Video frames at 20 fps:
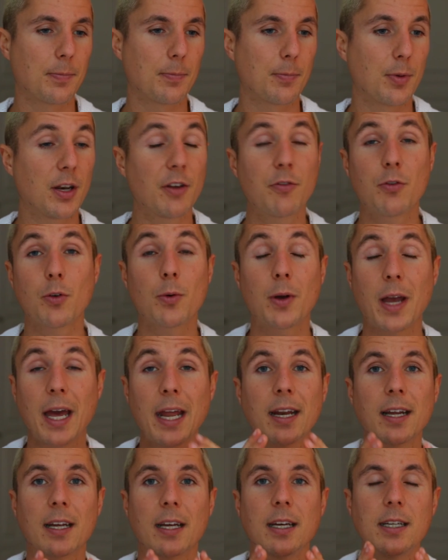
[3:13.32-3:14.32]
But if
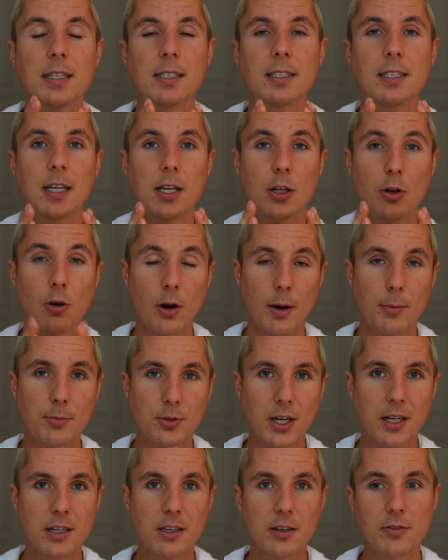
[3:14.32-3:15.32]
organic is your
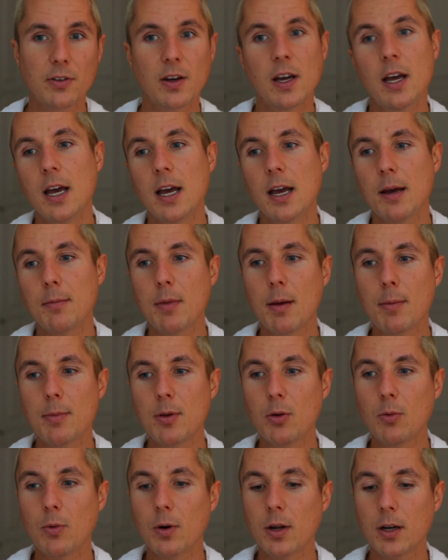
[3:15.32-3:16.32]
objective, maybe
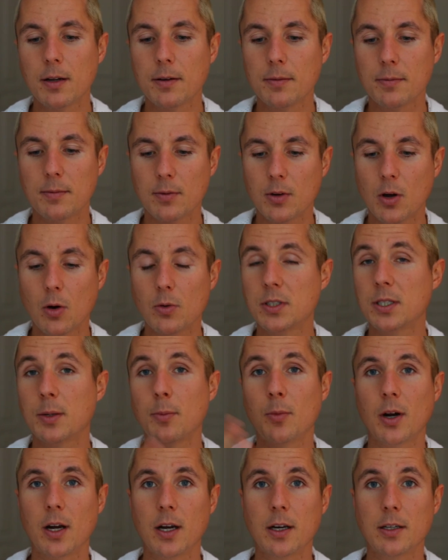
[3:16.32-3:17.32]
you want to go
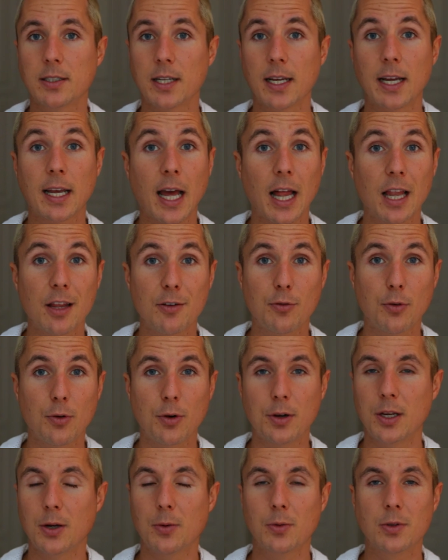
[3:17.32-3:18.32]
somewhere else like
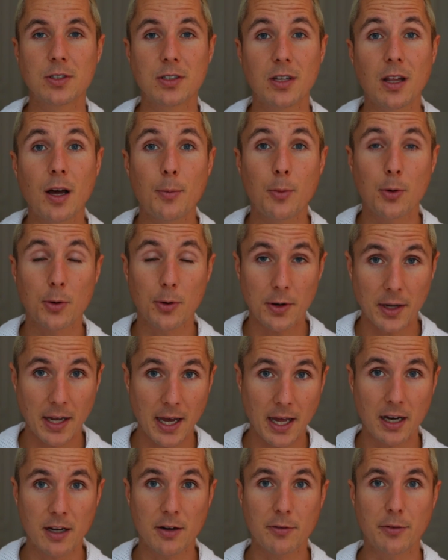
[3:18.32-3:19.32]
California where there's a lot more
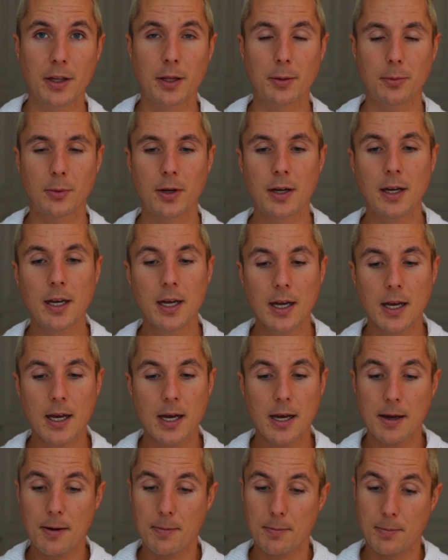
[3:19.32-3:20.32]
organic available.
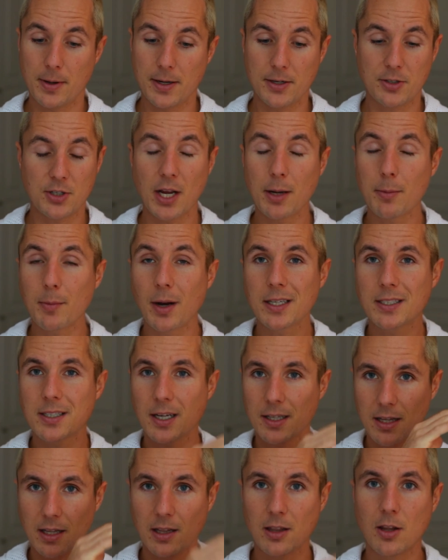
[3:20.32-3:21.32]
But Chiang Mai's
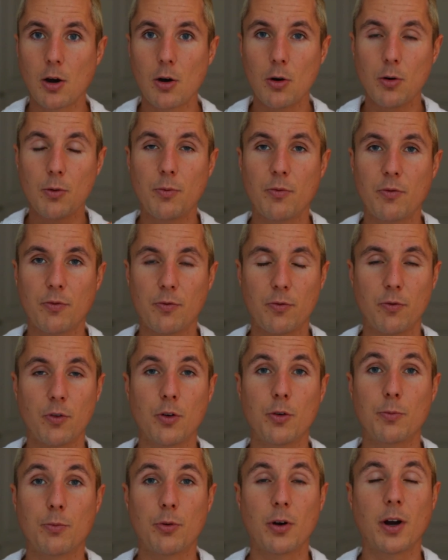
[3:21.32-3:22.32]
got the low
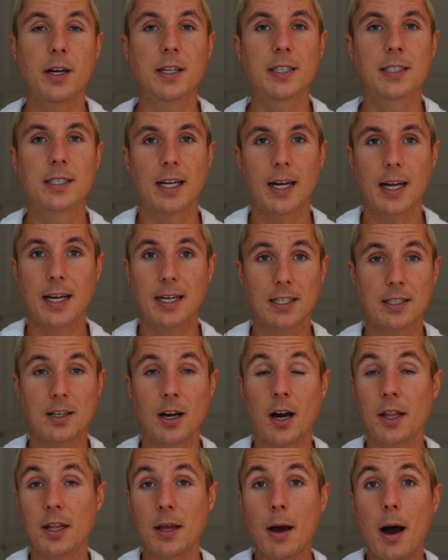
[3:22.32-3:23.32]
fruit price and it's
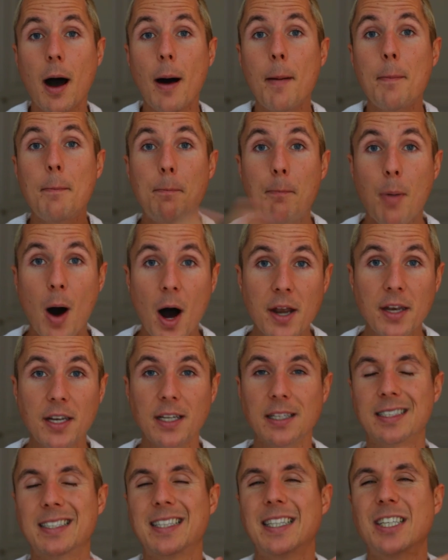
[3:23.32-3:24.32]
got the
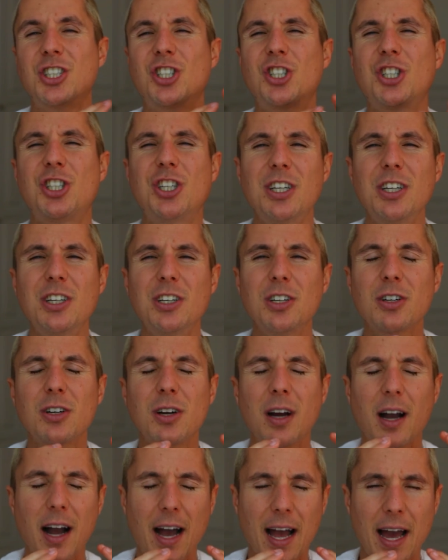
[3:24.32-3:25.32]
abundance, the
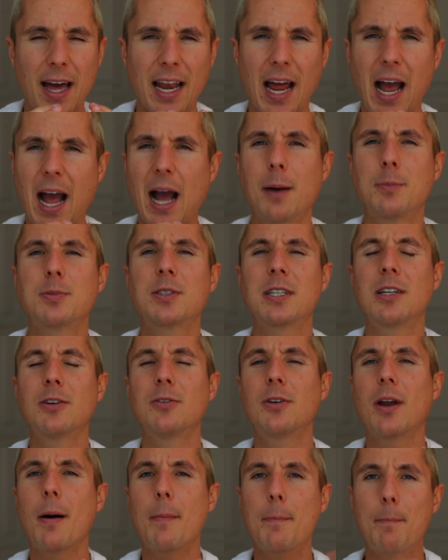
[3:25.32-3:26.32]
sheer and
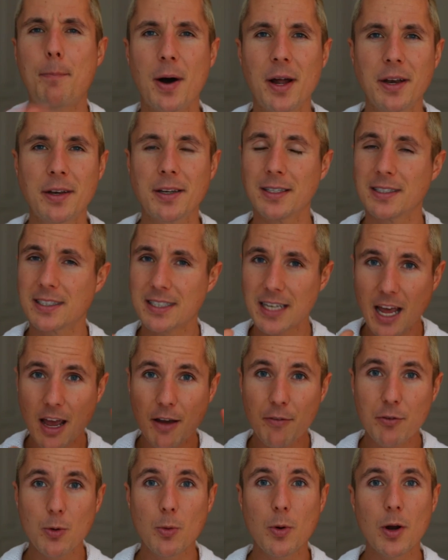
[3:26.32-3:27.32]
absolute abundance.
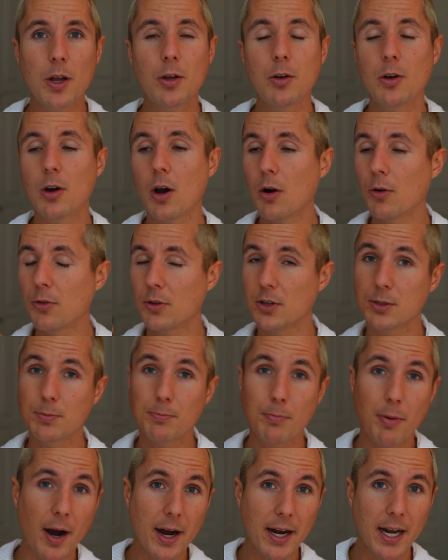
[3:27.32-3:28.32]
Everywhere you go, there's
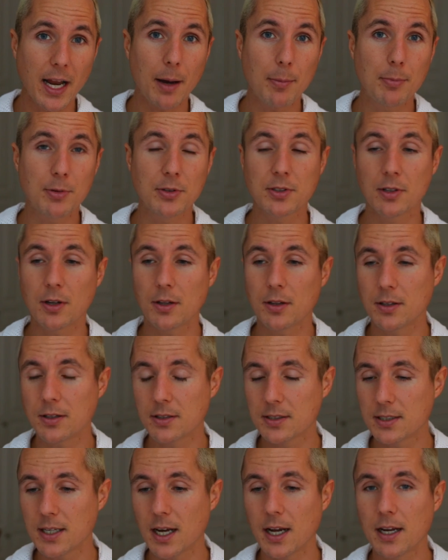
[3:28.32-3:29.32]
pineapples on the
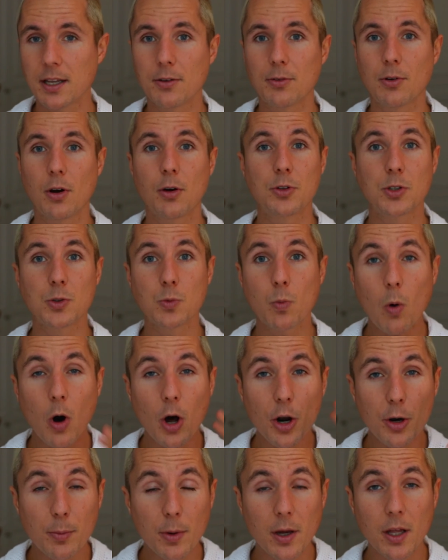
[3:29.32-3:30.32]
side of the road, there's
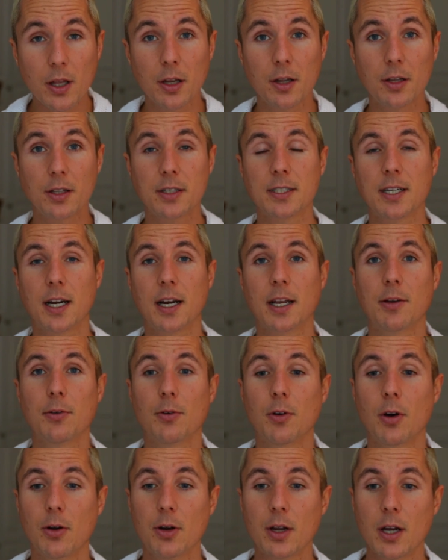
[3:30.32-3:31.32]
watermelon on the side of the
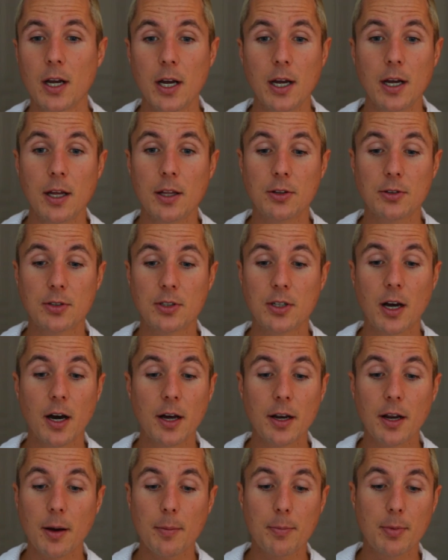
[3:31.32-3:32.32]
road, there's
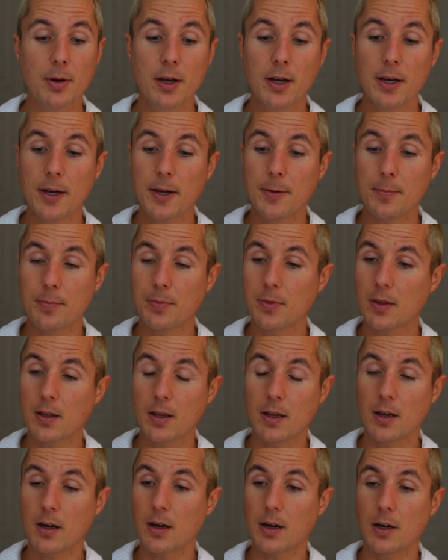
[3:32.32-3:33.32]
cut up
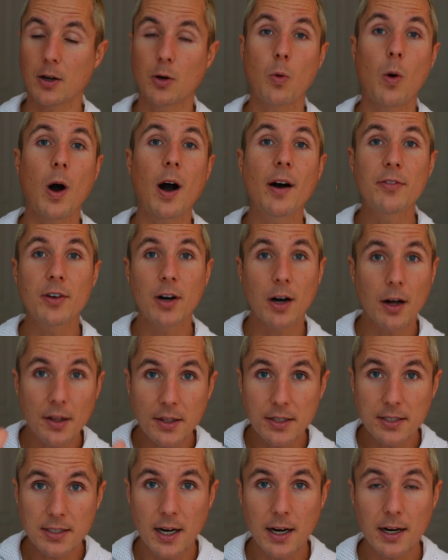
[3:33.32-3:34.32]
guava on
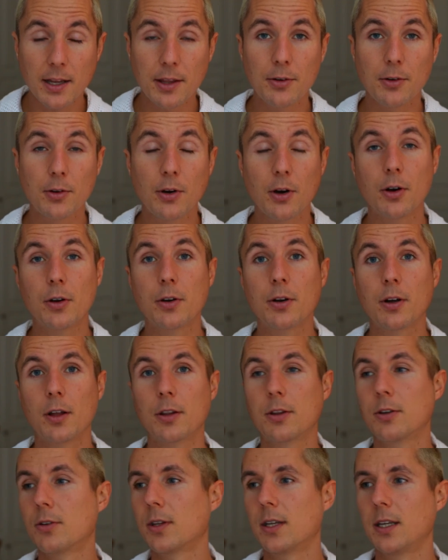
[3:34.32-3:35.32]
the side of the road,
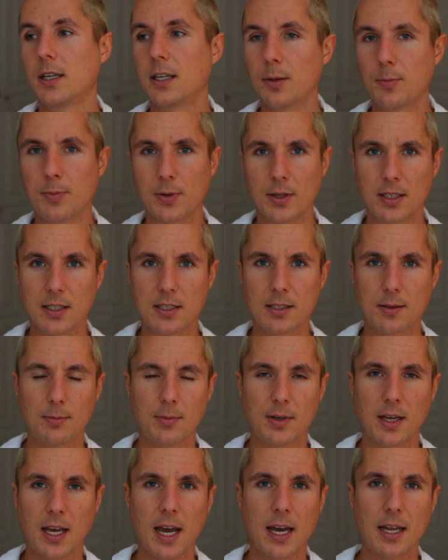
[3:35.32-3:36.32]
although they dip it in some
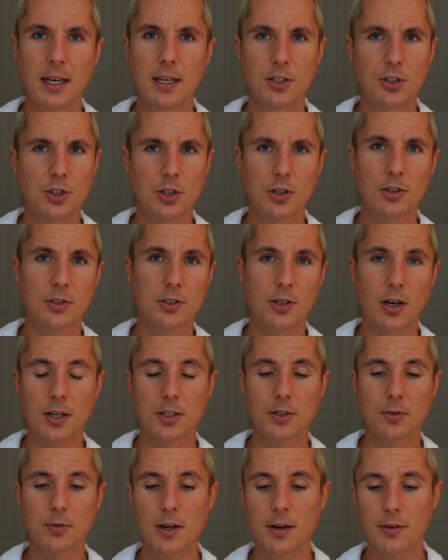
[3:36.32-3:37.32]
candy sugar
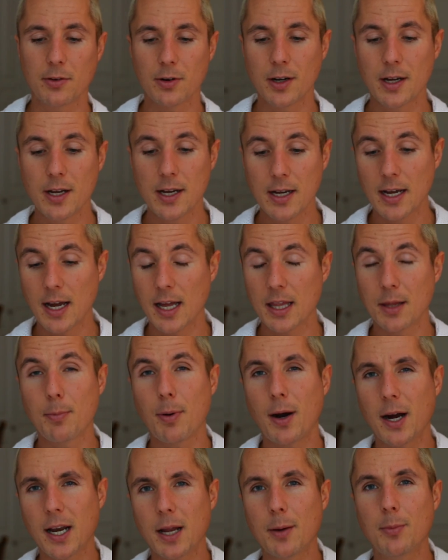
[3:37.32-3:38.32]
sauce or whatever, and the
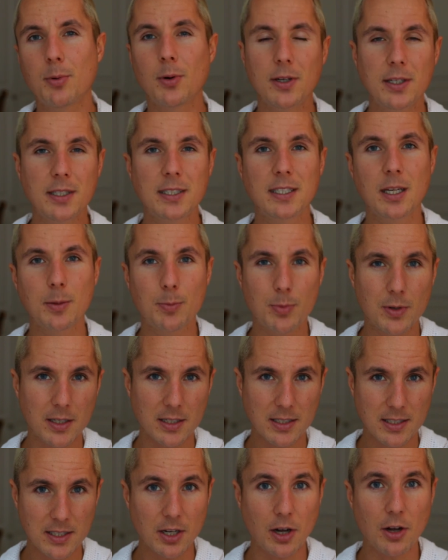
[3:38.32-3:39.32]
pineapple is dipped
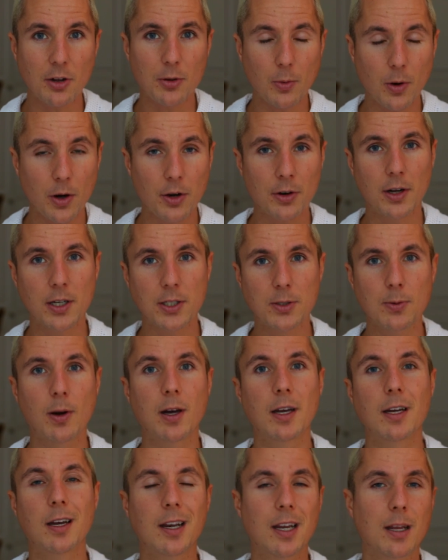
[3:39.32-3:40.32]
in salt water as
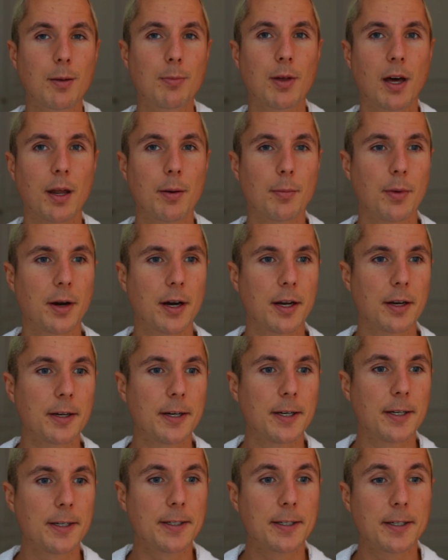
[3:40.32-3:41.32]
well. You got to keep that in mind.
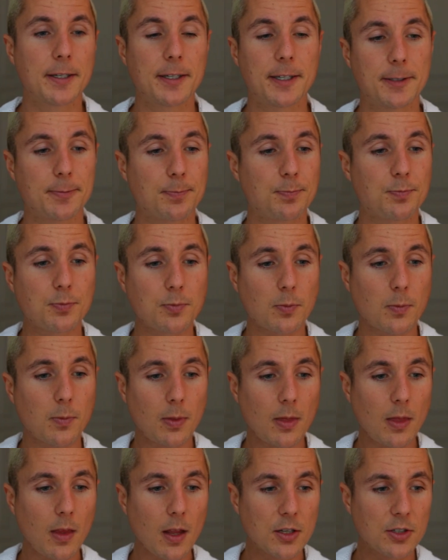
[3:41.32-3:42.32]

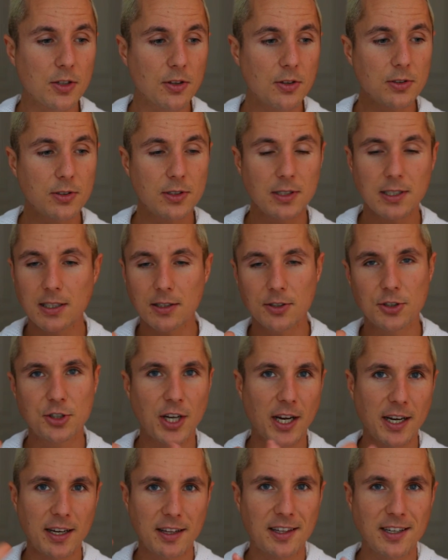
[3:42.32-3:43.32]
So there's these little
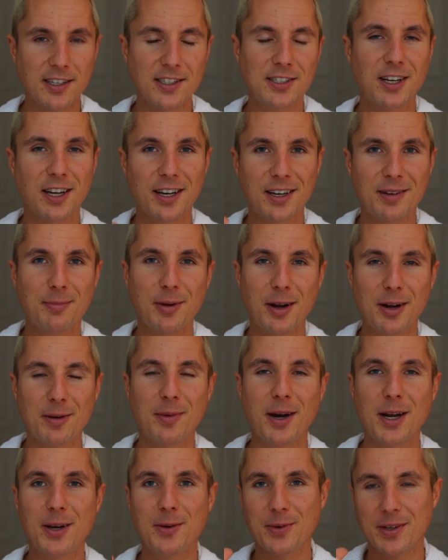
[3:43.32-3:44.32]
shady things you got to bear in
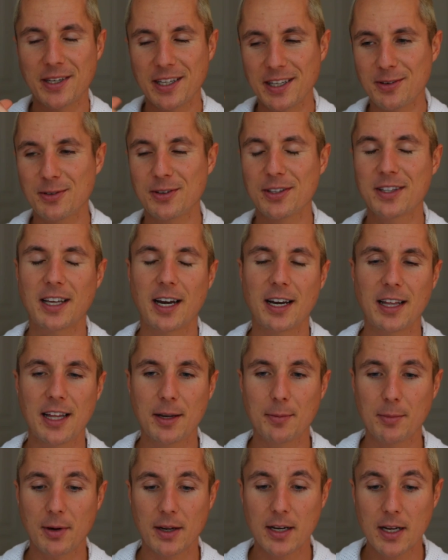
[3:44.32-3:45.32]
mind when dealing with
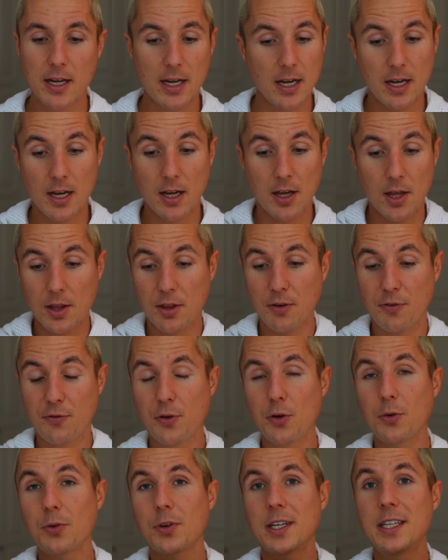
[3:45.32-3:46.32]
Thailand, but the
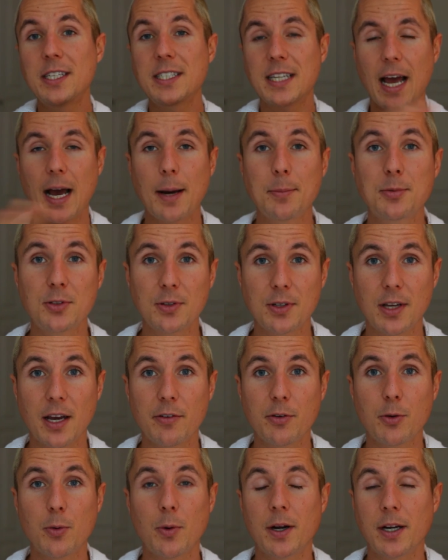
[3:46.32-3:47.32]
fruit is absolutely
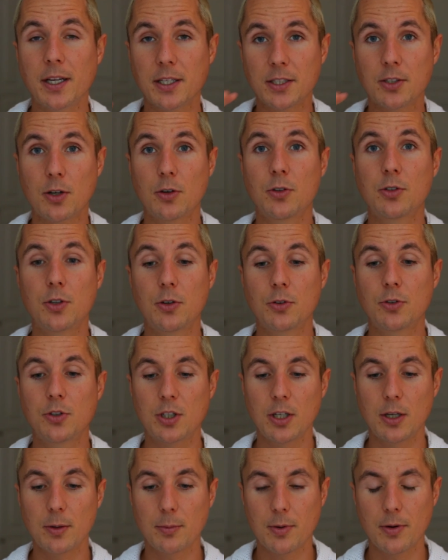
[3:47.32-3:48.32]
everywhere and it's so, so
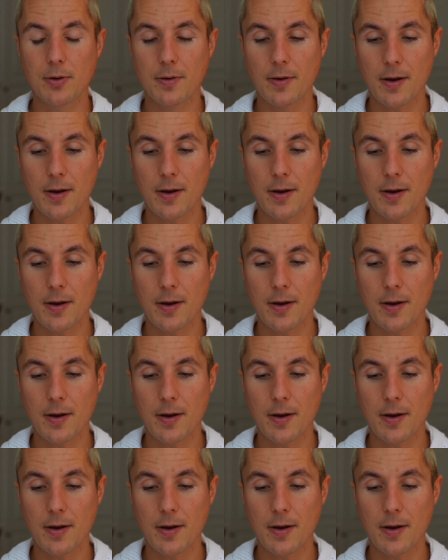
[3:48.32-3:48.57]
cheap.